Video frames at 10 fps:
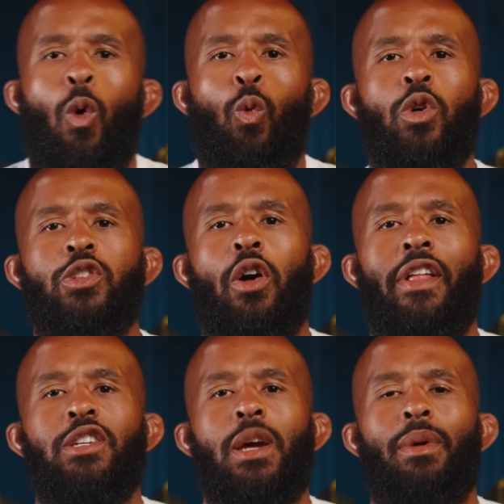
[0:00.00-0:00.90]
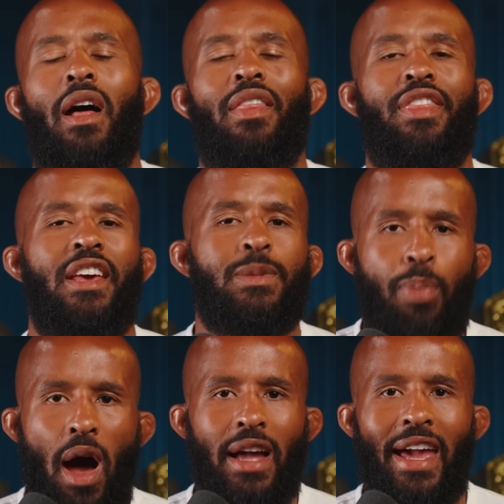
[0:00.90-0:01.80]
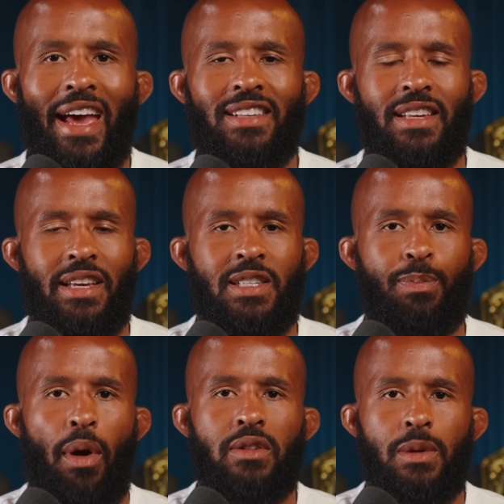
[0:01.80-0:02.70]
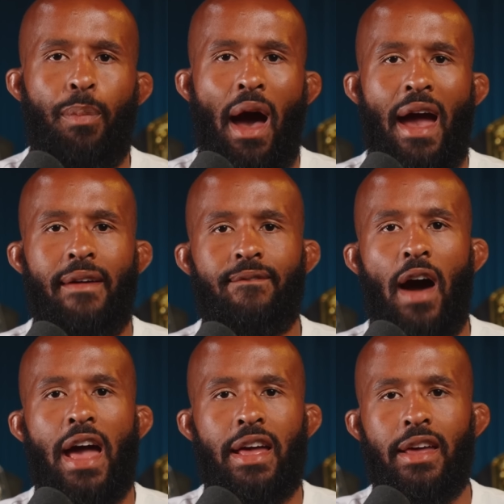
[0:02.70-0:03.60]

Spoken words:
What's going on, ladies and gentlemen? This podcast is sponsored by VIIA